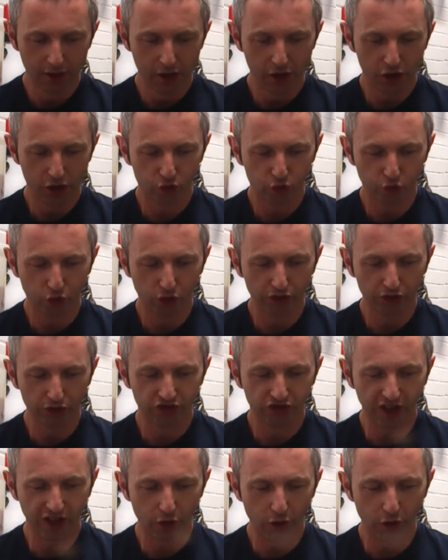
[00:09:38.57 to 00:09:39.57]
It's
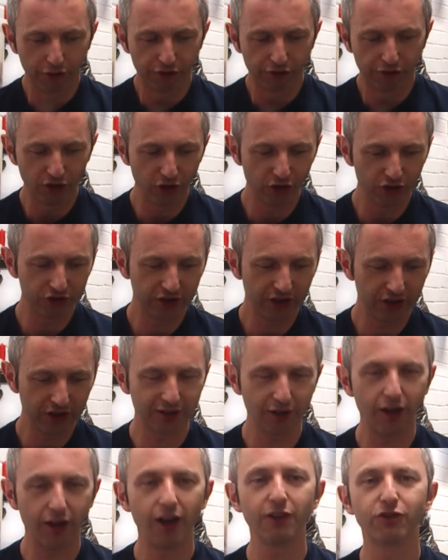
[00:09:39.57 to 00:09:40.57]
1046.
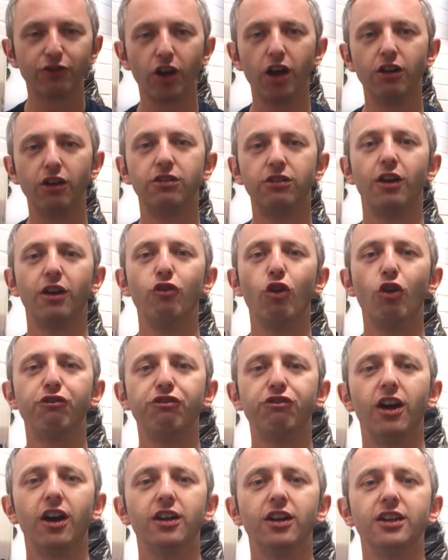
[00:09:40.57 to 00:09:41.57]
Now I've got a rough
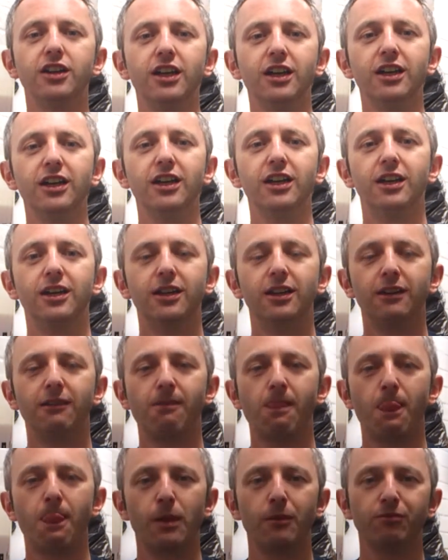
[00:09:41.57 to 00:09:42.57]
idea,
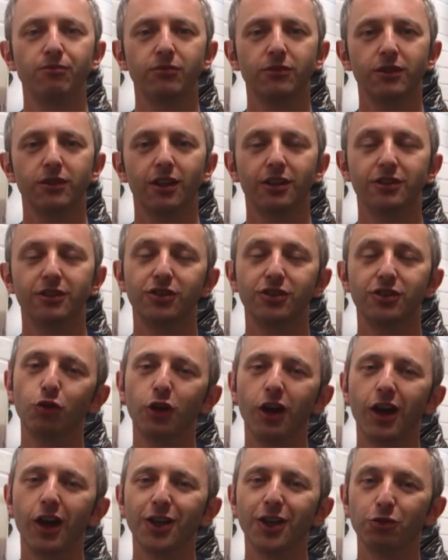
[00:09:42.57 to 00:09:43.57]
but you
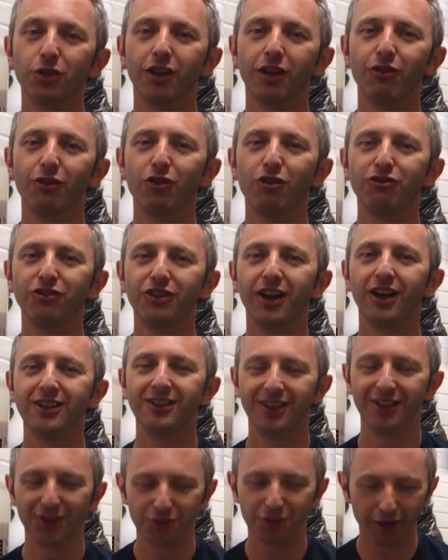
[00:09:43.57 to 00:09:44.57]
guys would have a rough
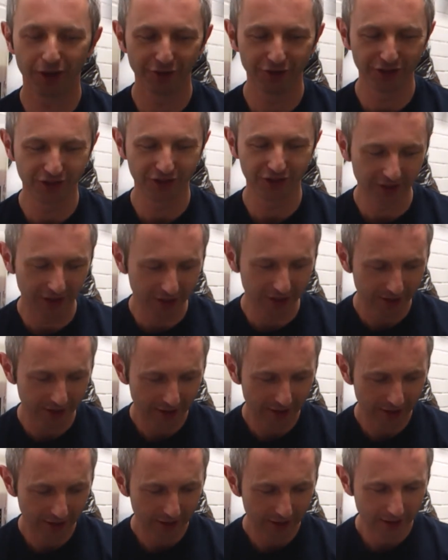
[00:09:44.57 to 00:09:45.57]
idea as well, obviously,
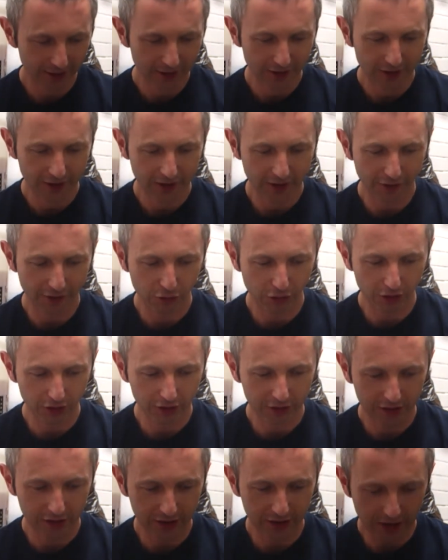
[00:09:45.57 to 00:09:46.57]
of what
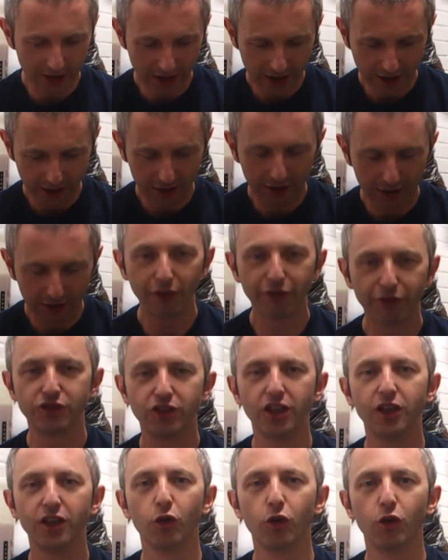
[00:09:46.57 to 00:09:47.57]
the
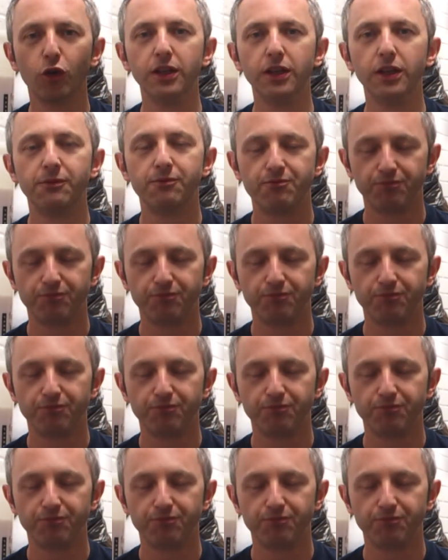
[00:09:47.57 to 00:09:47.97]
FG will be.